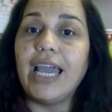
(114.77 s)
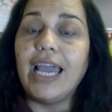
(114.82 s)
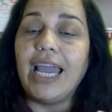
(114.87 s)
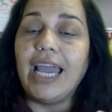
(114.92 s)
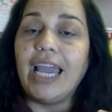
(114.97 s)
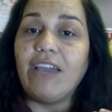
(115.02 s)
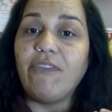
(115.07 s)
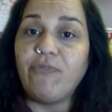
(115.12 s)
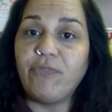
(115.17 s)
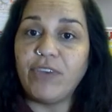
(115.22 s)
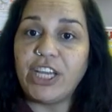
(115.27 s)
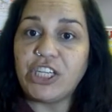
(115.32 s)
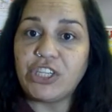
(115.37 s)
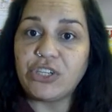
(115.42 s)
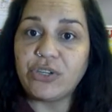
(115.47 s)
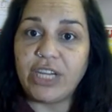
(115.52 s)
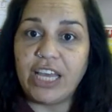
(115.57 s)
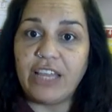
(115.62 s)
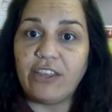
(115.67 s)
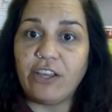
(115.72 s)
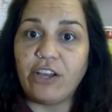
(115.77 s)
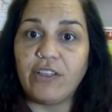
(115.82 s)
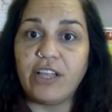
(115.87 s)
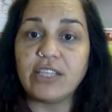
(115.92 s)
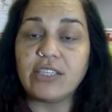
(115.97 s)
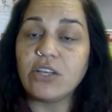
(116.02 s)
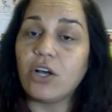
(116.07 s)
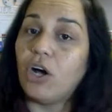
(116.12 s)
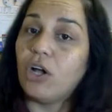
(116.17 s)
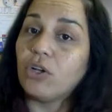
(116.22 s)
a feature in there
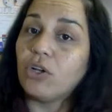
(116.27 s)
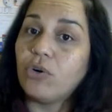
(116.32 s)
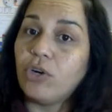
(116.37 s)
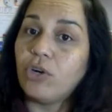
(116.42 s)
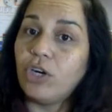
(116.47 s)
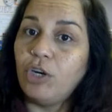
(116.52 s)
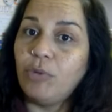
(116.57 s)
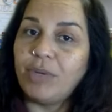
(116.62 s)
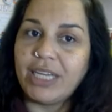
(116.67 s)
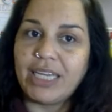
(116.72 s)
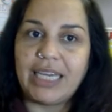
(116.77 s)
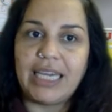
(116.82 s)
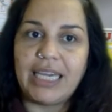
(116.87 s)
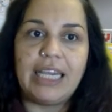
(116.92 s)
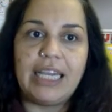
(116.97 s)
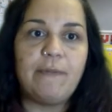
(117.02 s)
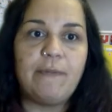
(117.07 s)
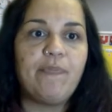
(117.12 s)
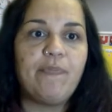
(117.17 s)
that's called Chroma Key.